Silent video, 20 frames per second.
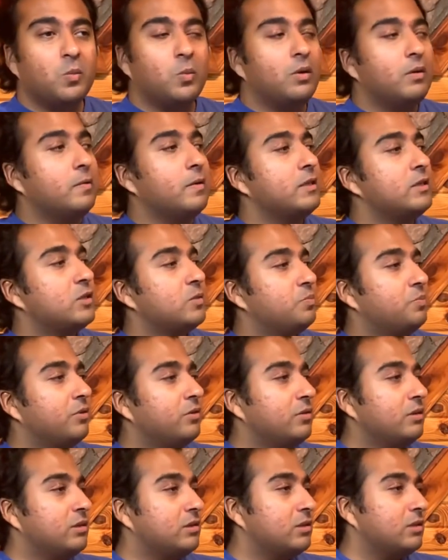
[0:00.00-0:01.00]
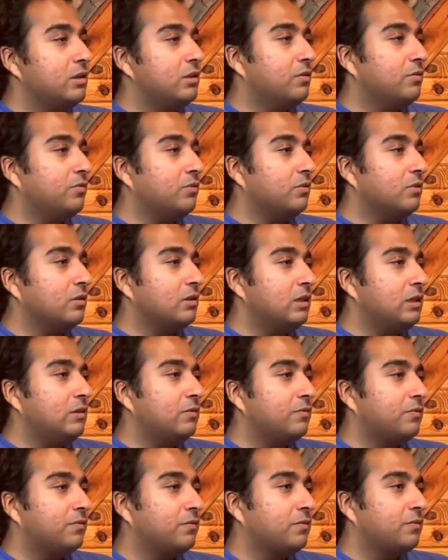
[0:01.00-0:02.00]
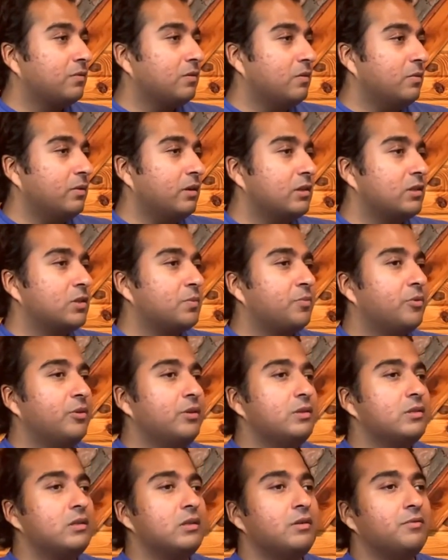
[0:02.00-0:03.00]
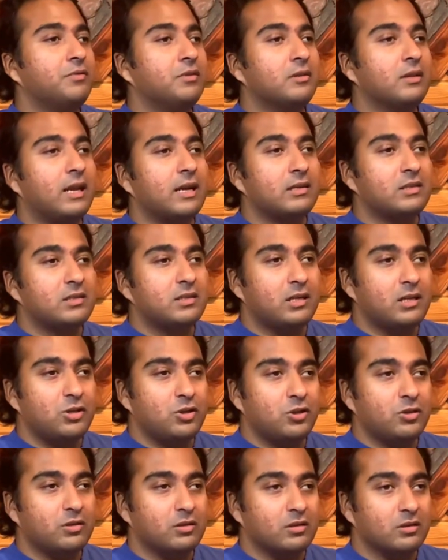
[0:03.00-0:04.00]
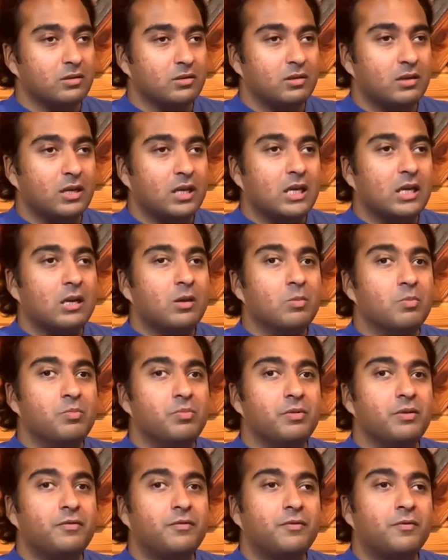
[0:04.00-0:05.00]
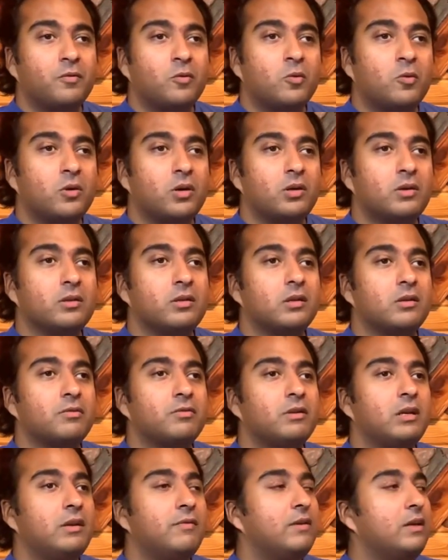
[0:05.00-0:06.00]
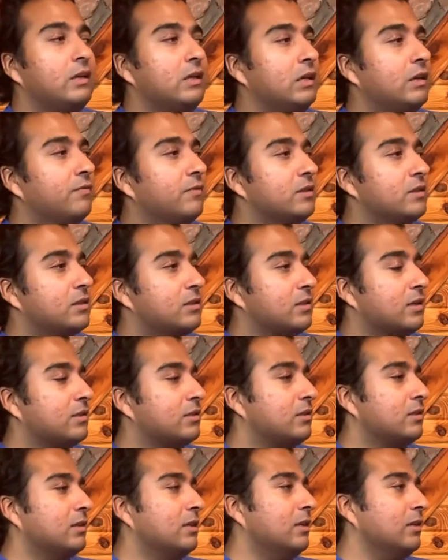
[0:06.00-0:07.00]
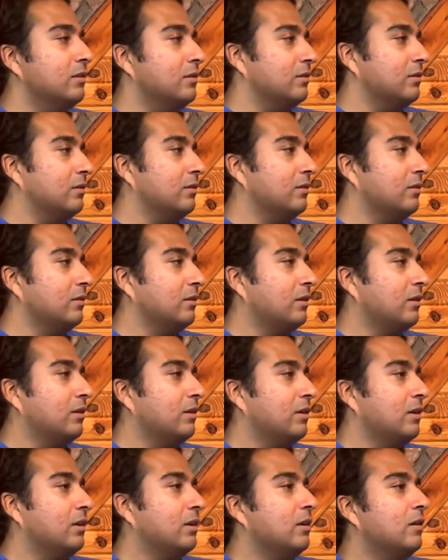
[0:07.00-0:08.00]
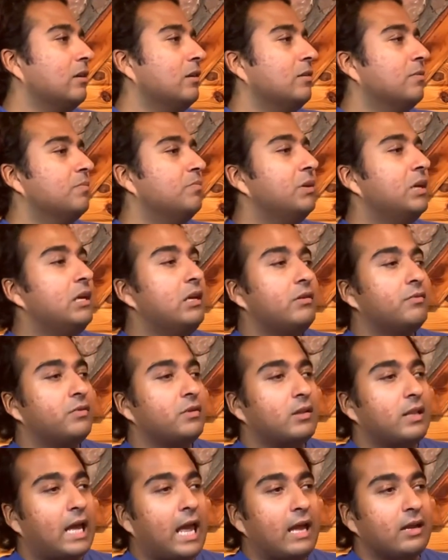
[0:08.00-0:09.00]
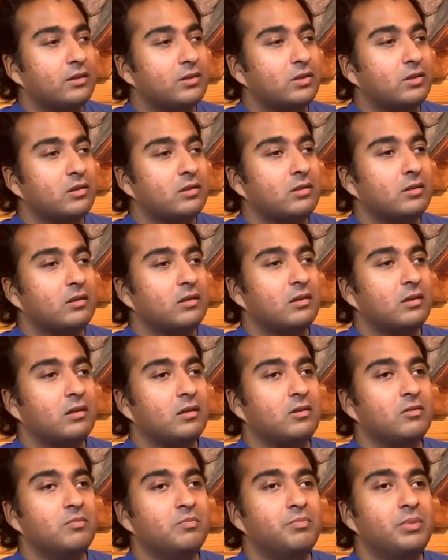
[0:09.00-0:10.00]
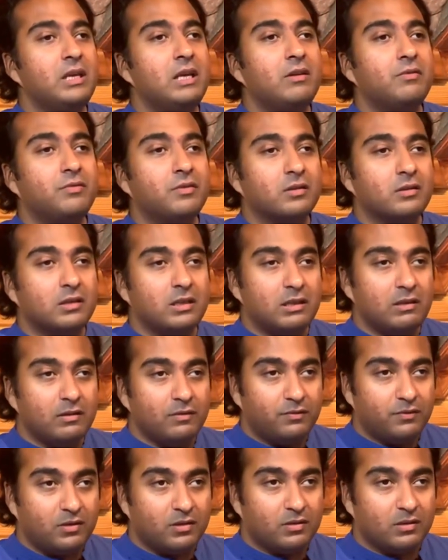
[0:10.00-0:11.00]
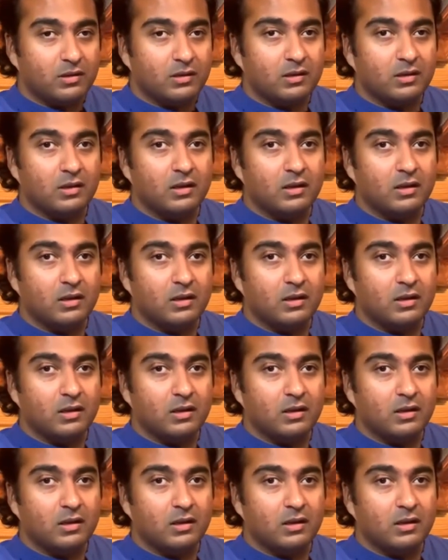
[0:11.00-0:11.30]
We're experiencing relief, we're experiencing relaxation before the craving even sets in. Being relaxed, being relieved,